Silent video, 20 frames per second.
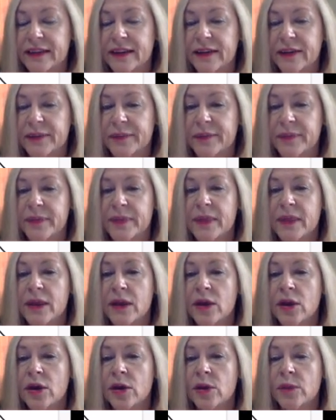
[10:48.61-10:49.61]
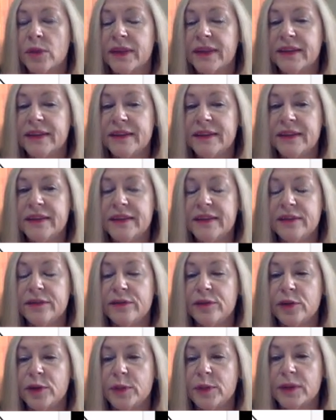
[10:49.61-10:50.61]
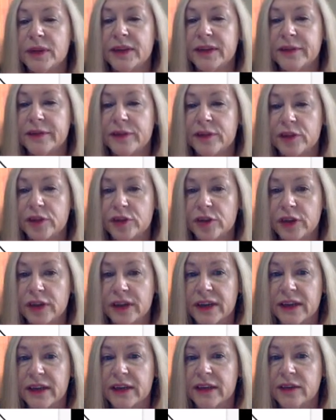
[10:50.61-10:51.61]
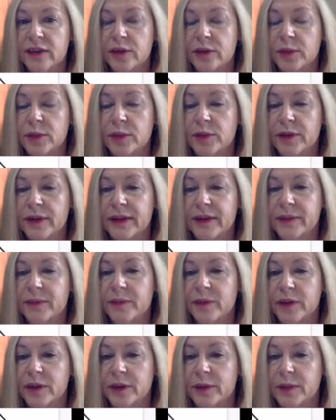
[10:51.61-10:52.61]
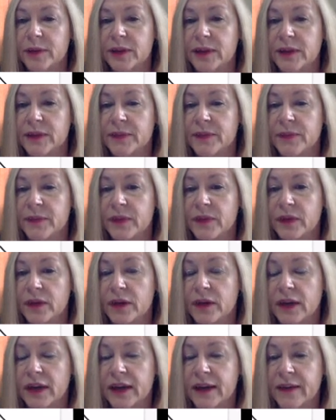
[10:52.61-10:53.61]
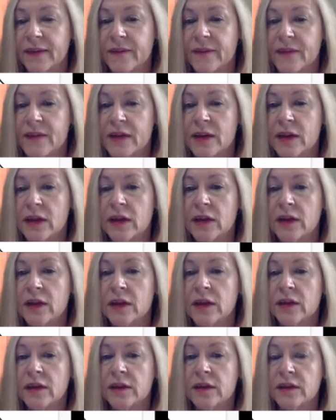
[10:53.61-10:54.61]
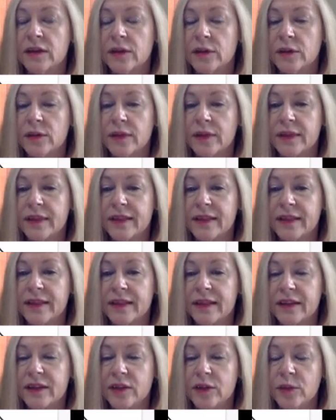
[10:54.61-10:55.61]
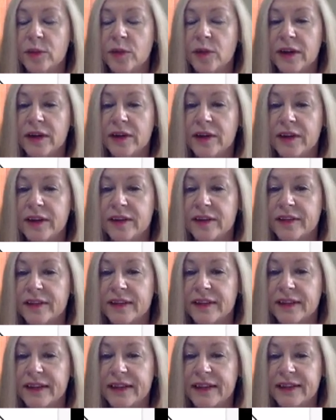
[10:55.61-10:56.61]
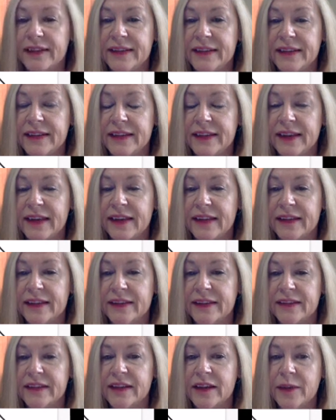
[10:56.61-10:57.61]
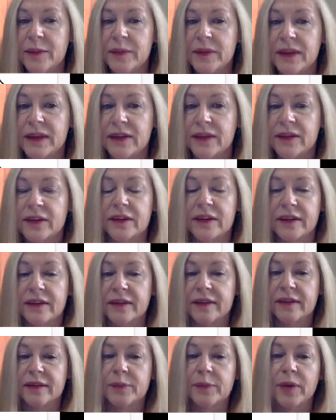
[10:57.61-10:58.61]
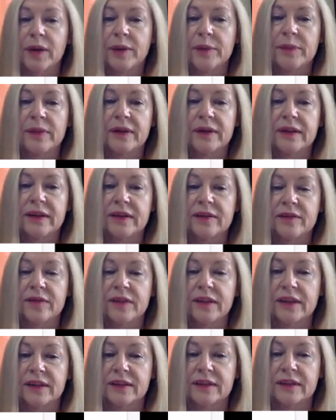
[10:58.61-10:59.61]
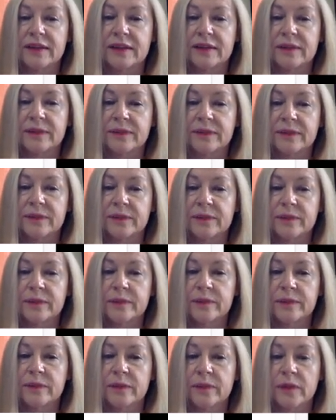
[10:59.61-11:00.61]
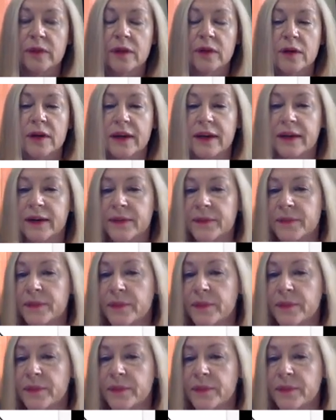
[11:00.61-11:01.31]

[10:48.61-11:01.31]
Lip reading: But this is a formula for truncated normal random variable. Okay? So the numerator here is the density, and the denominator is the probability of this. Okay.